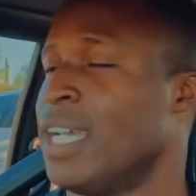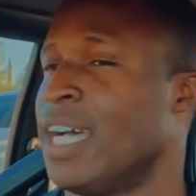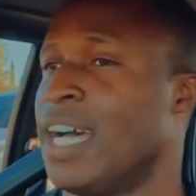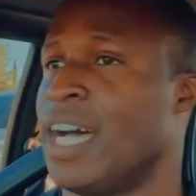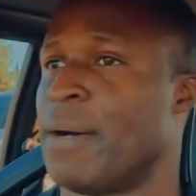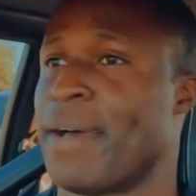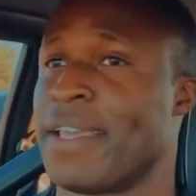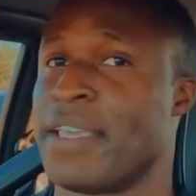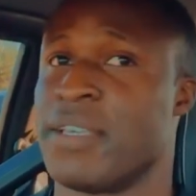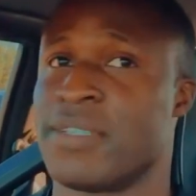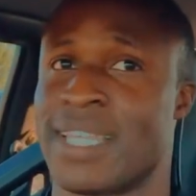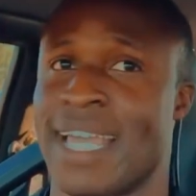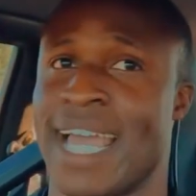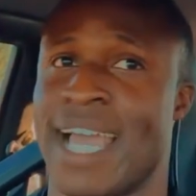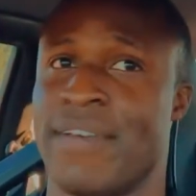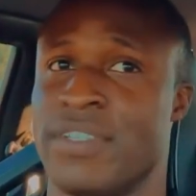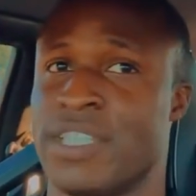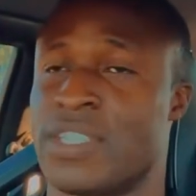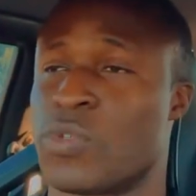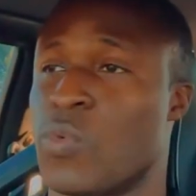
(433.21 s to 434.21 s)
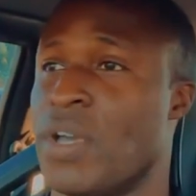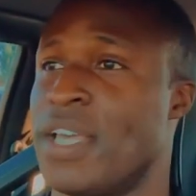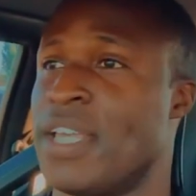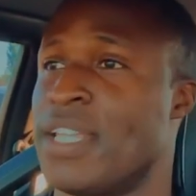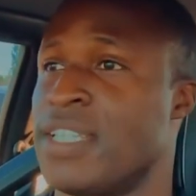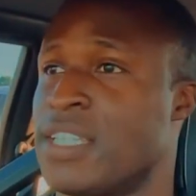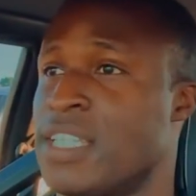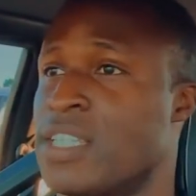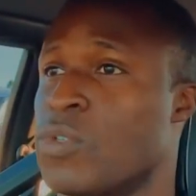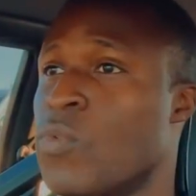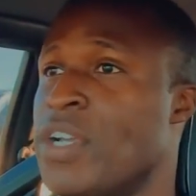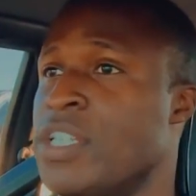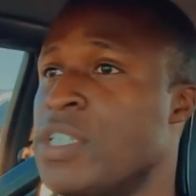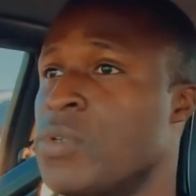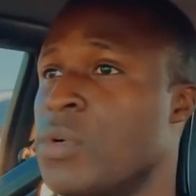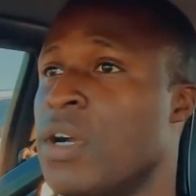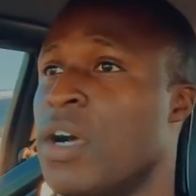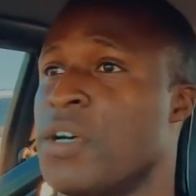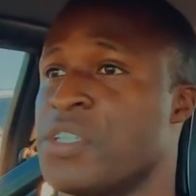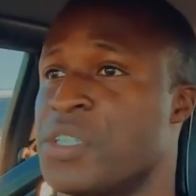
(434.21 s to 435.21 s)
I used to have the twins. The twins
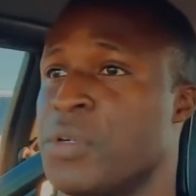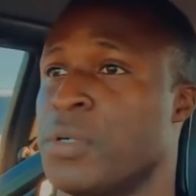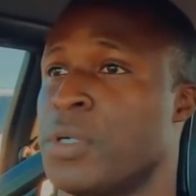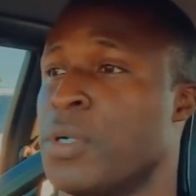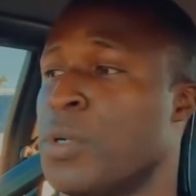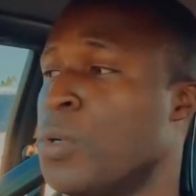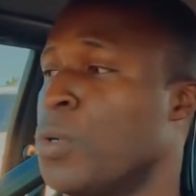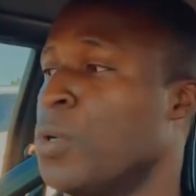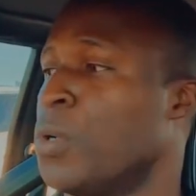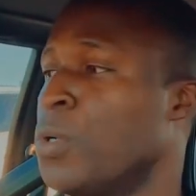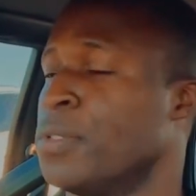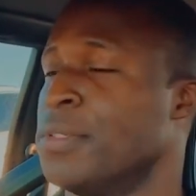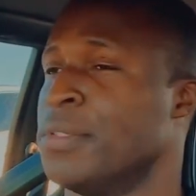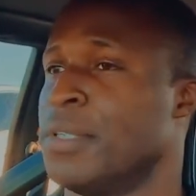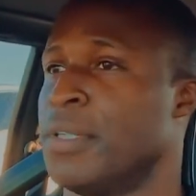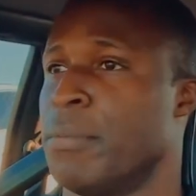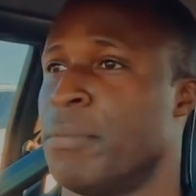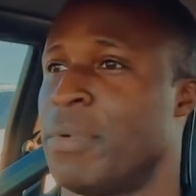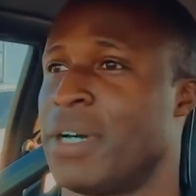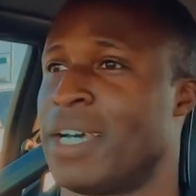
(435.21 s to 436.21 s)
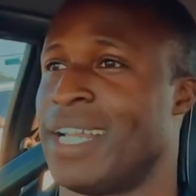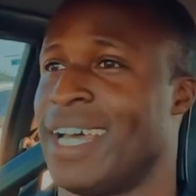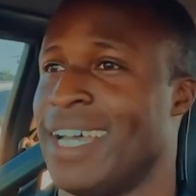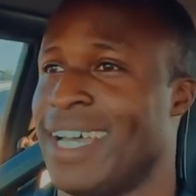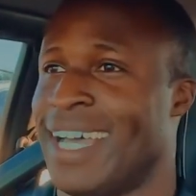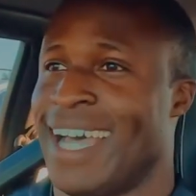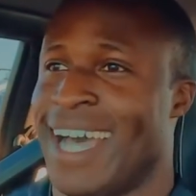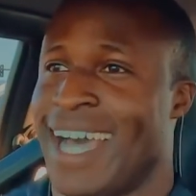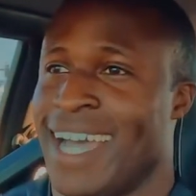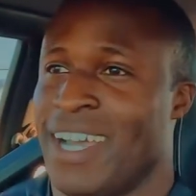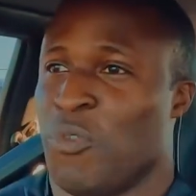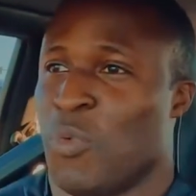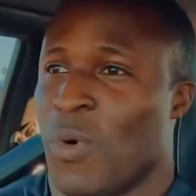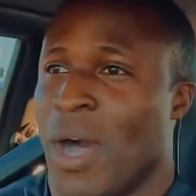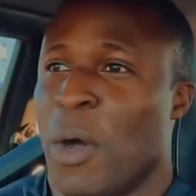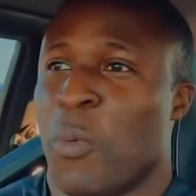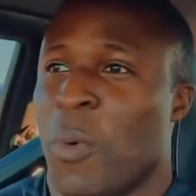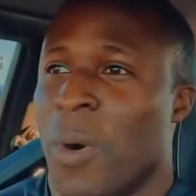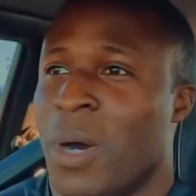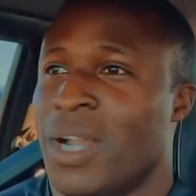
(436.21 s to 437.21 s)
were also cool, but I
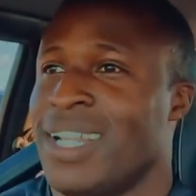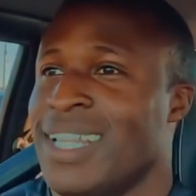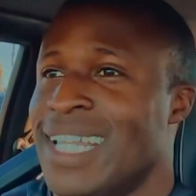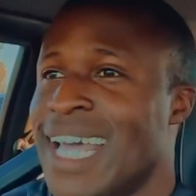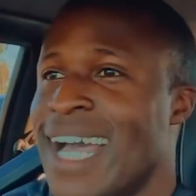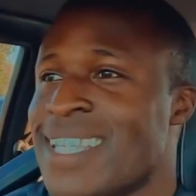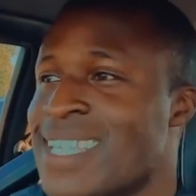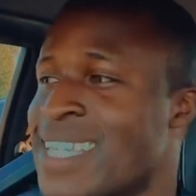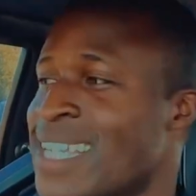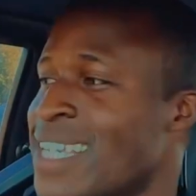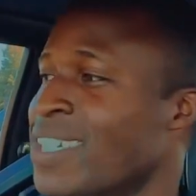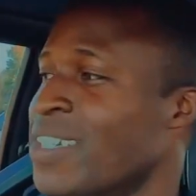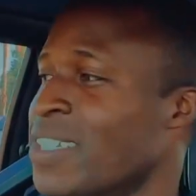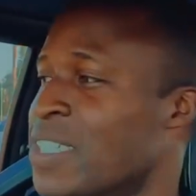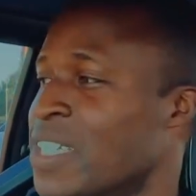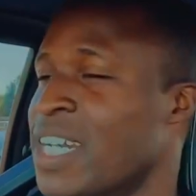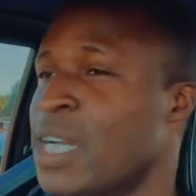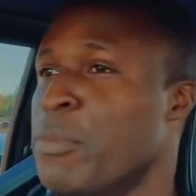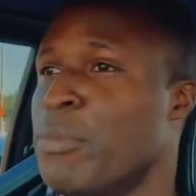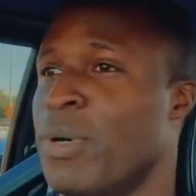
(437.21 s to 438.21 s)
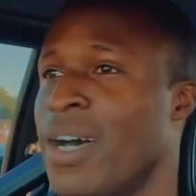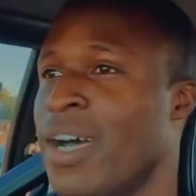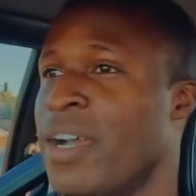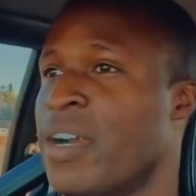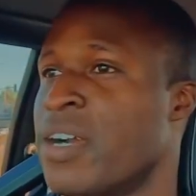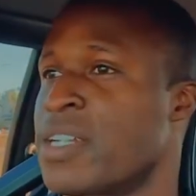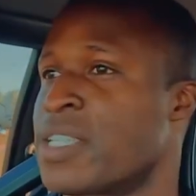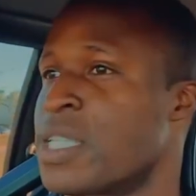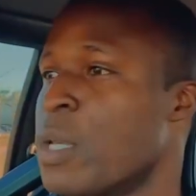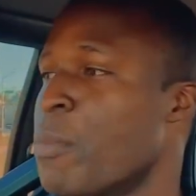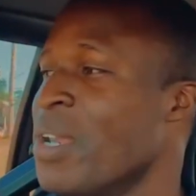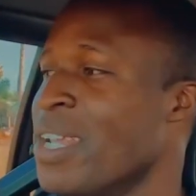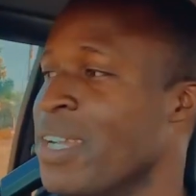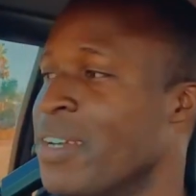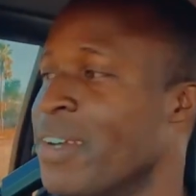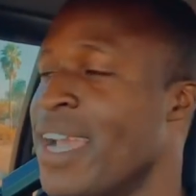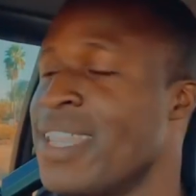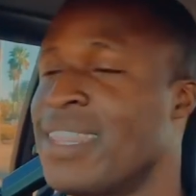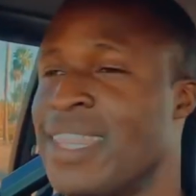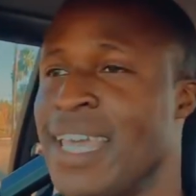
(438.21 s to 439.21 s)
wanted that single turbo. I heard so many
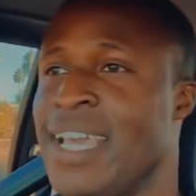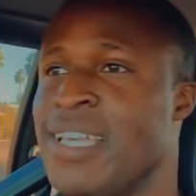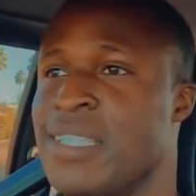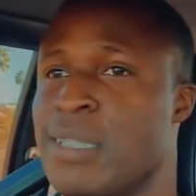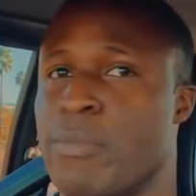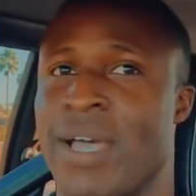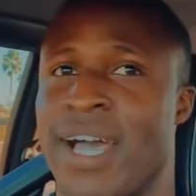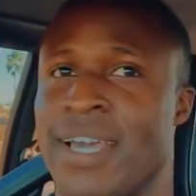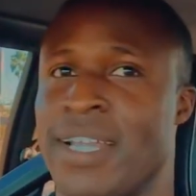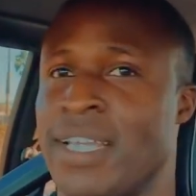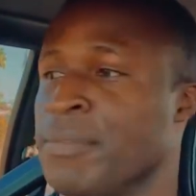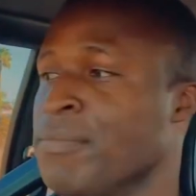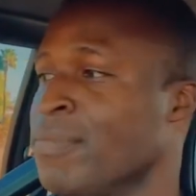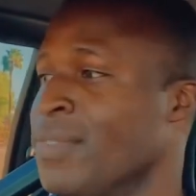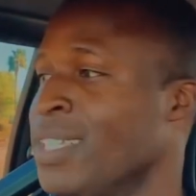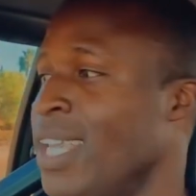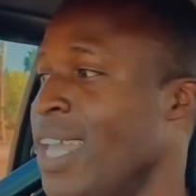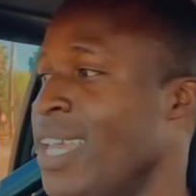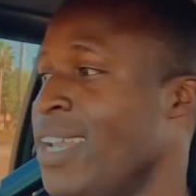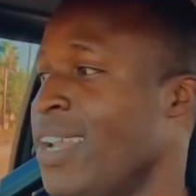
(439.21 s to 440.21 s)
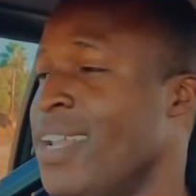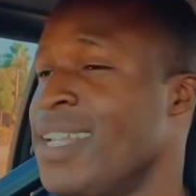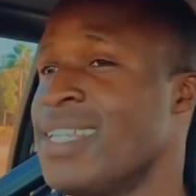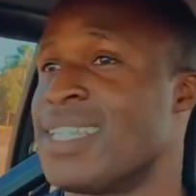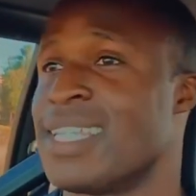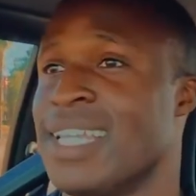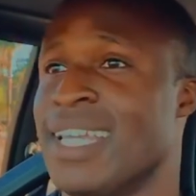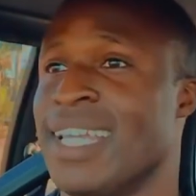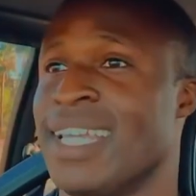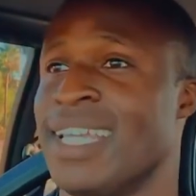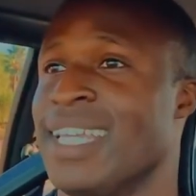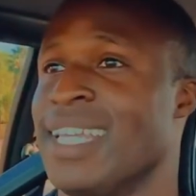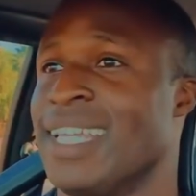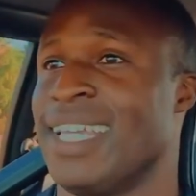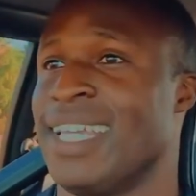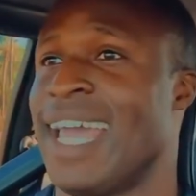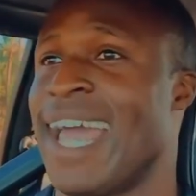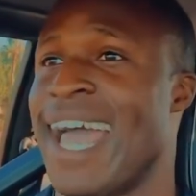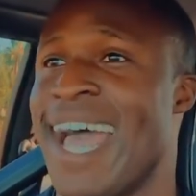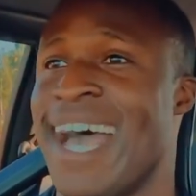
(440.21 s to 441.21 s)
great things about it, and honestly,
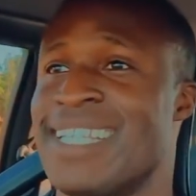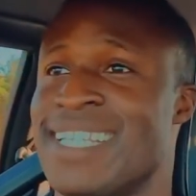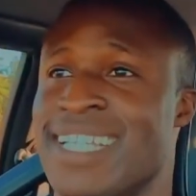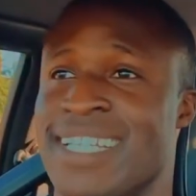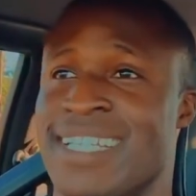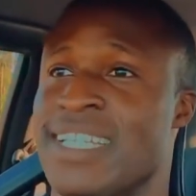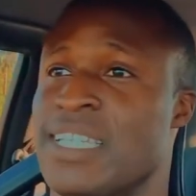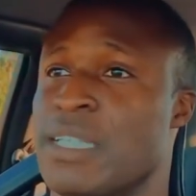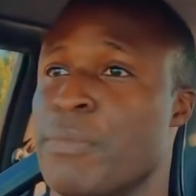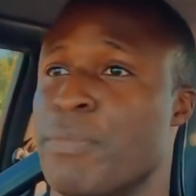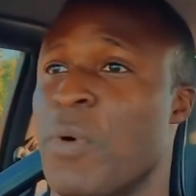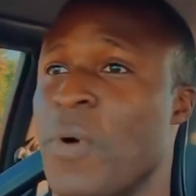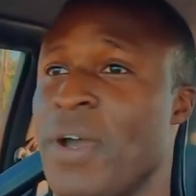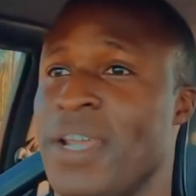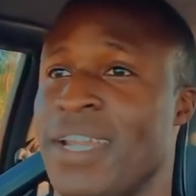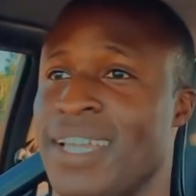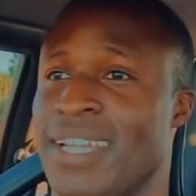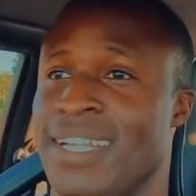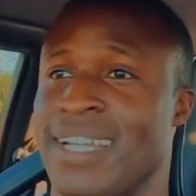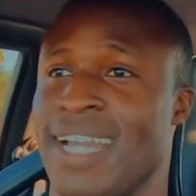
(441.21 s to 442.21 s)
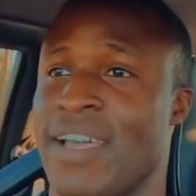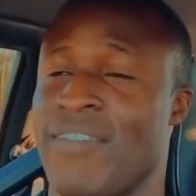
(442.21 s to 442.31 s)
it hasn't disappointed.